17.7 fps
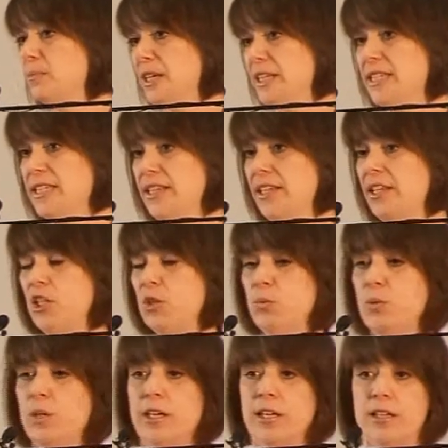my
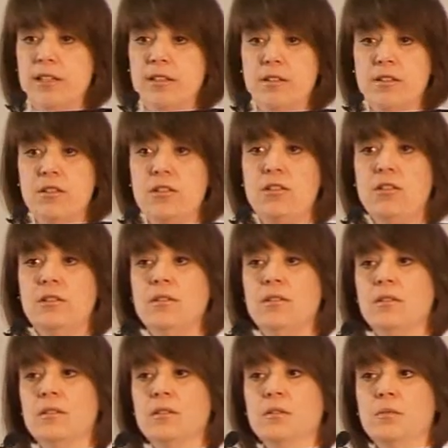team and
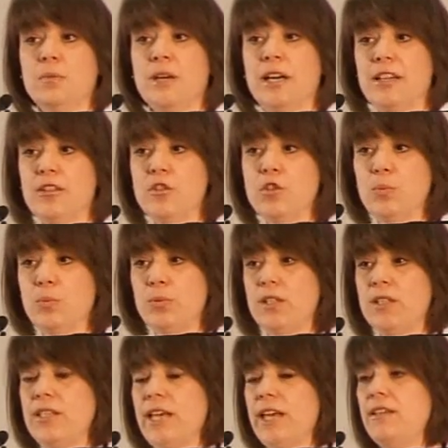to my
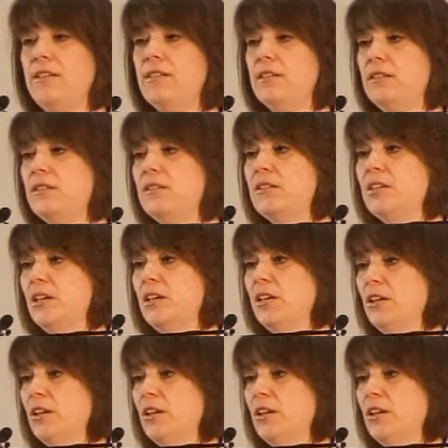superintendents